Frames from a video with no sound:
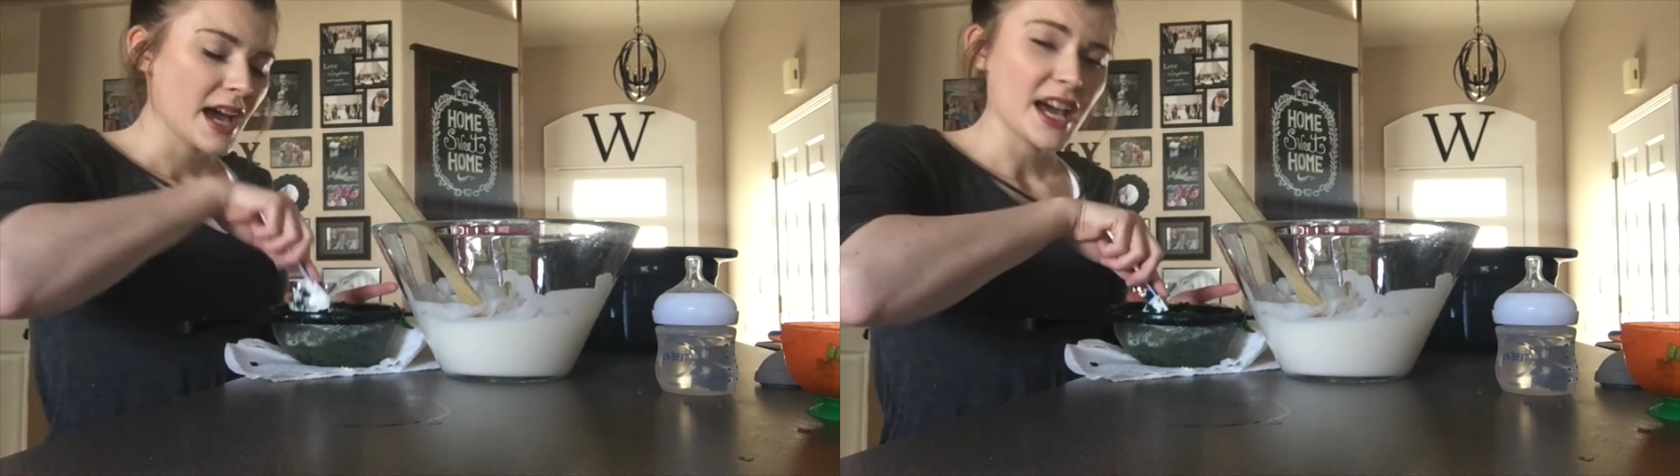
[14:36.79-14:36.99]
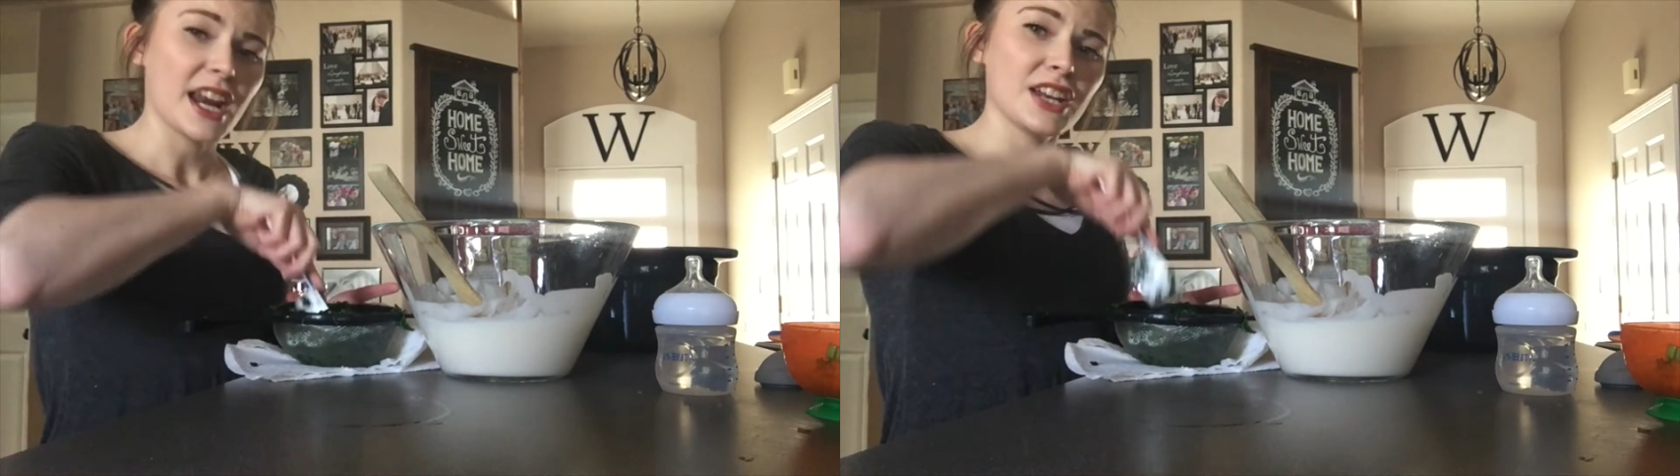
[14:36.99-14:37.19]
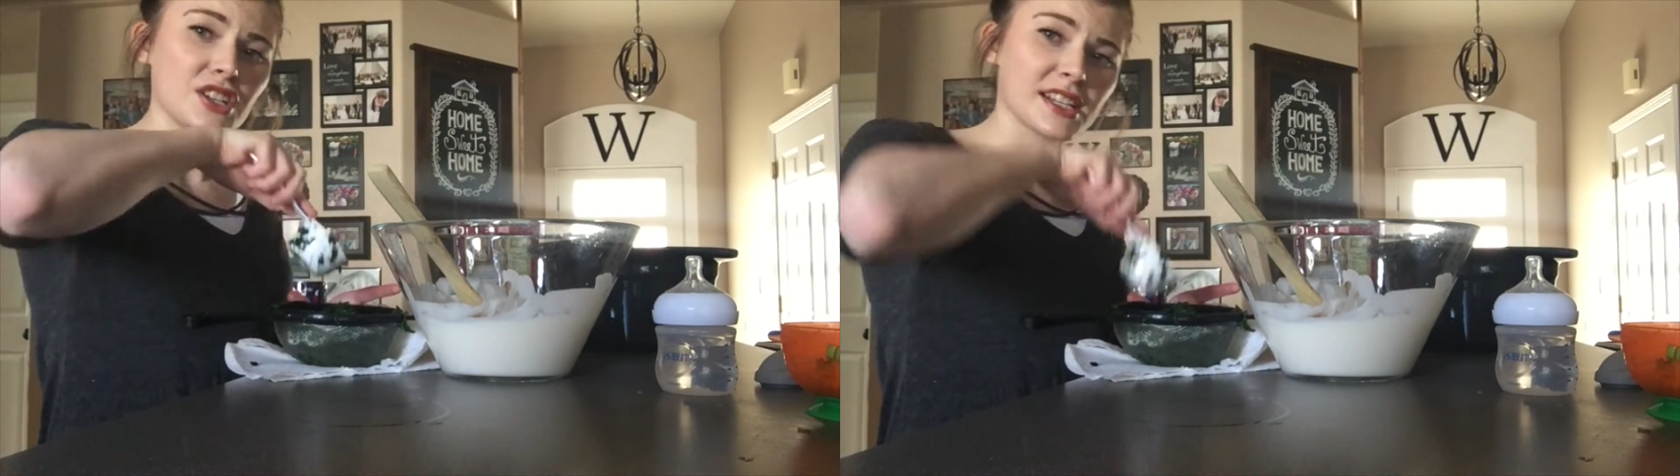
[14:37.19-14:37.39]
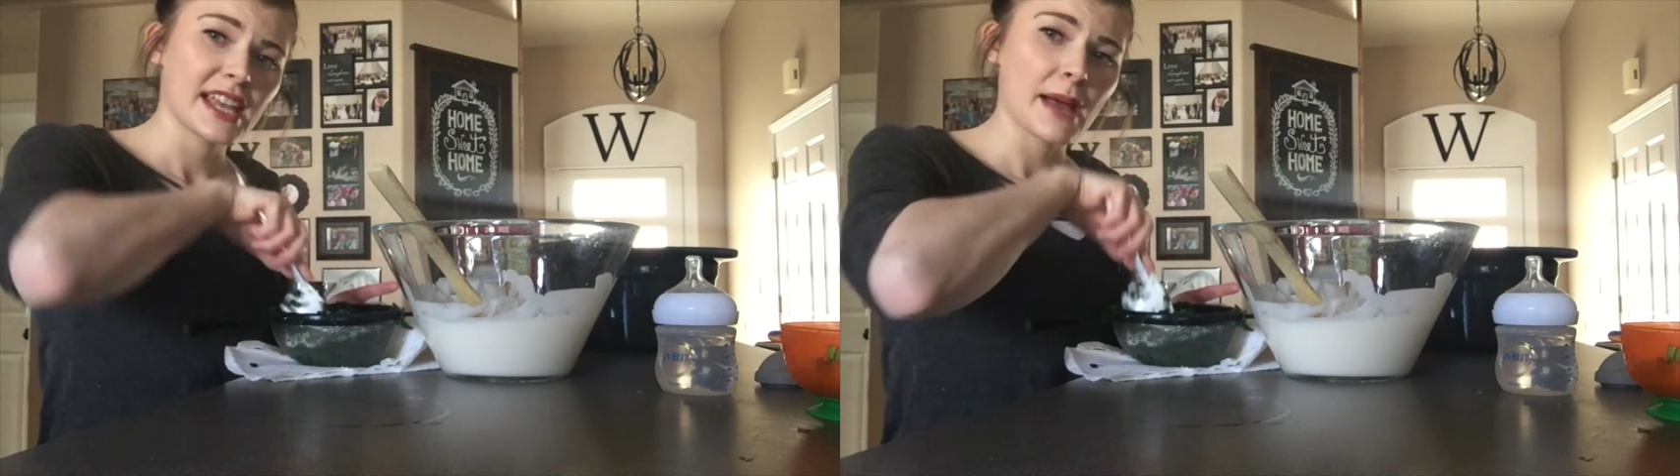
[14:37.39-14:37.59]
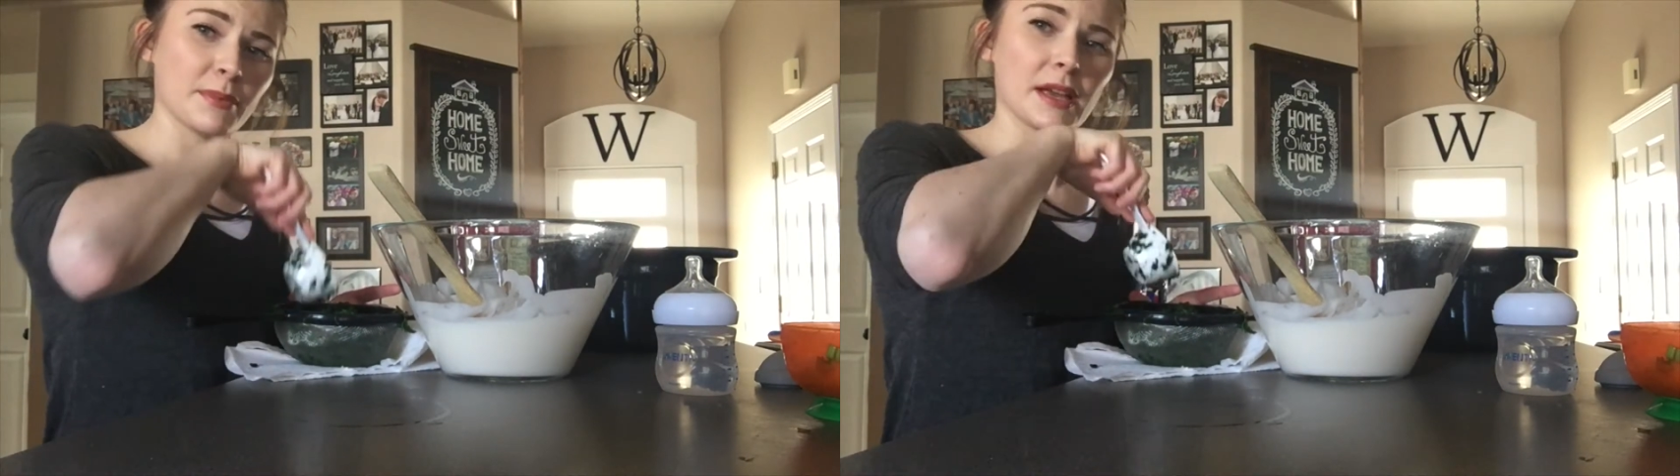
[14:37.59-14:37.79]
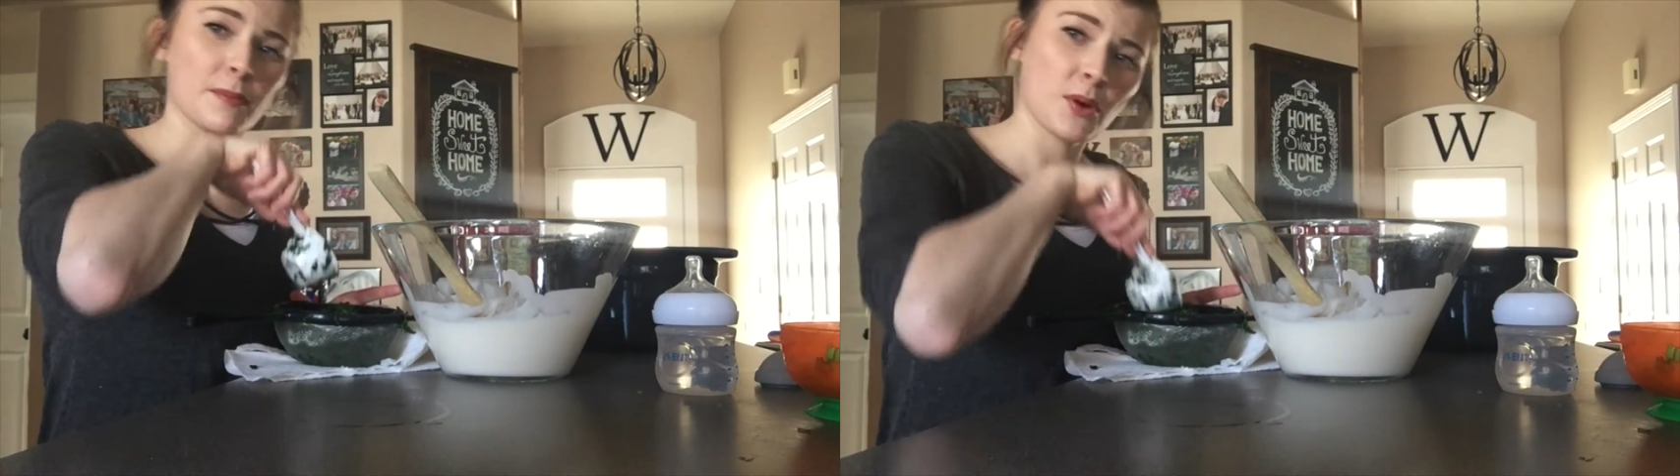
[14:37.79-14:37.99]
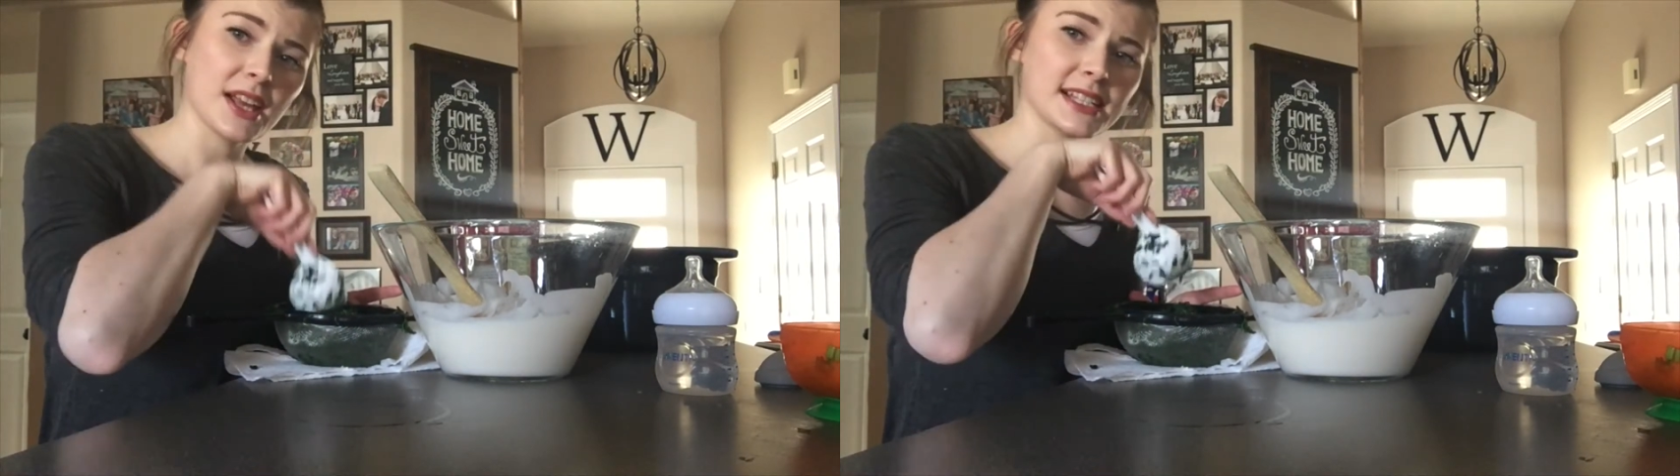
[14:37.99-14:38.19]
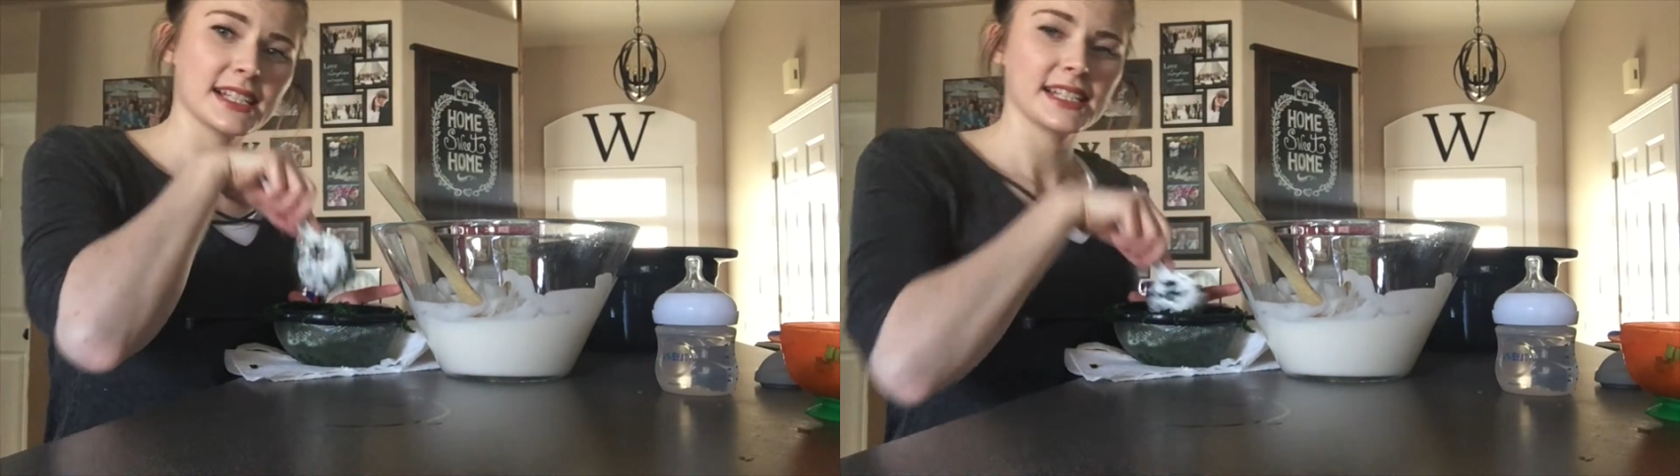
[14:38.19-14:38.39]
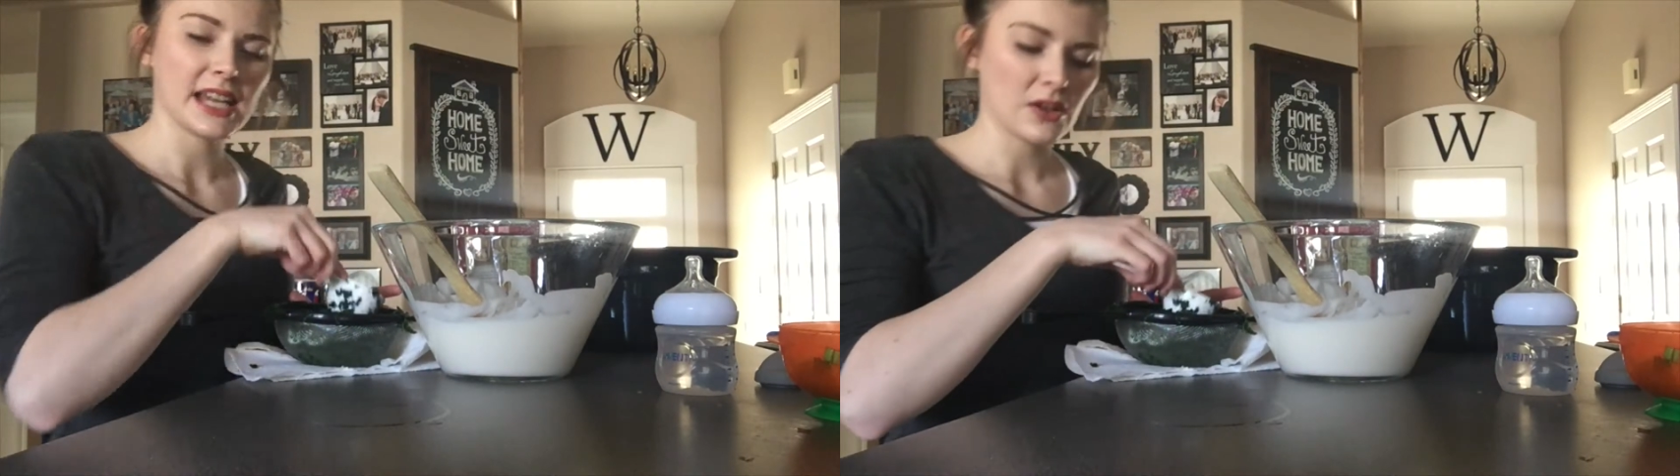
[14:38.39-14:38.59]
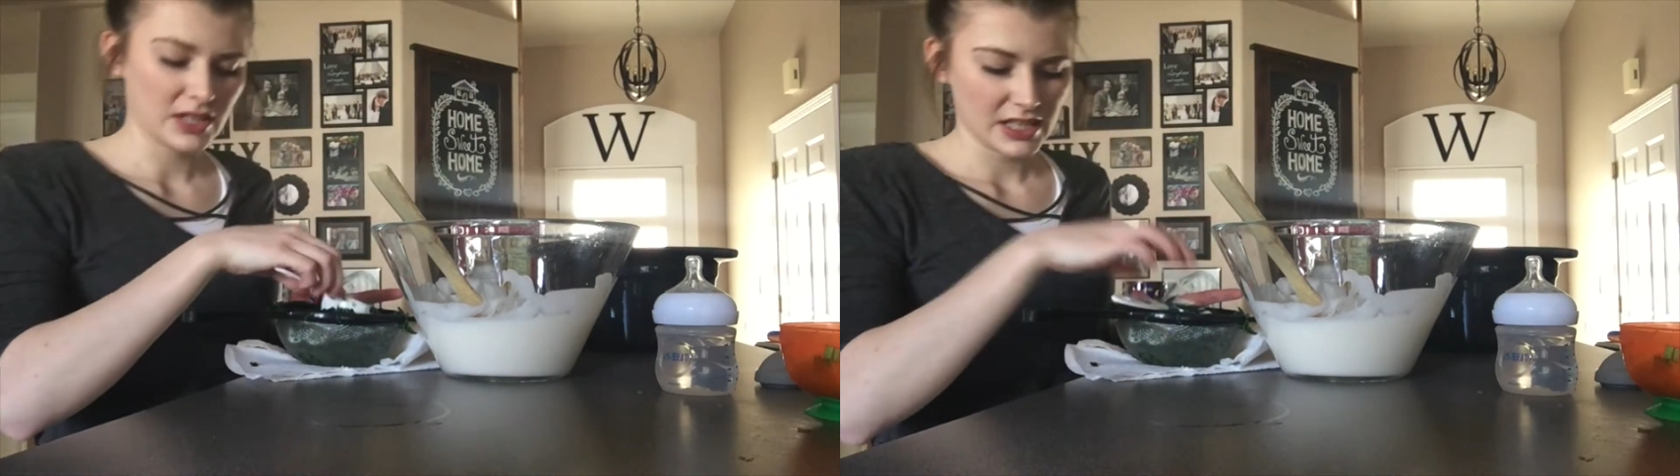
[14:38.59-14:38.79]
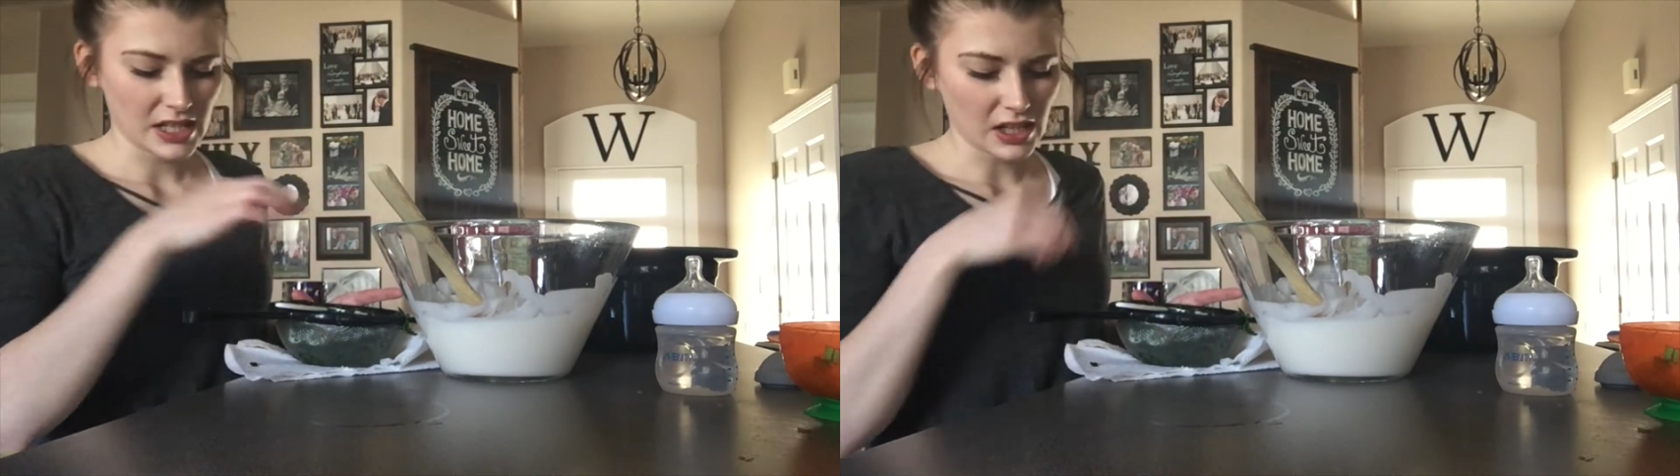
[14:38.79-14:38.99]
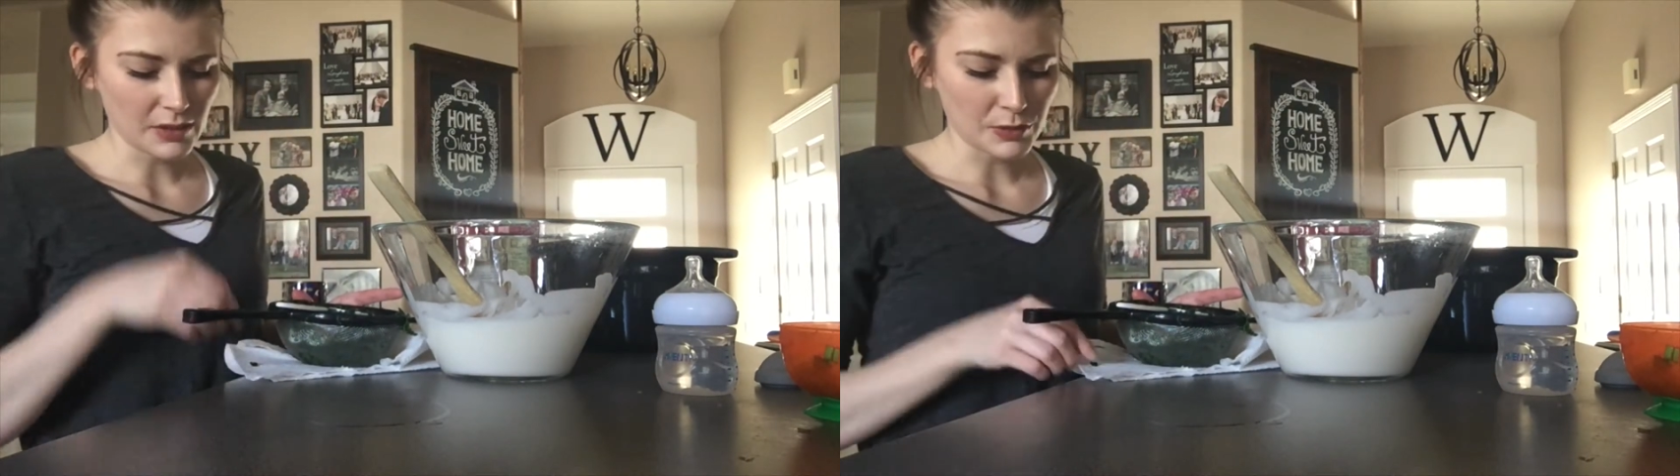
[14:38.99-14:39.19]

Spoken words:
and I just kept like pressing down until a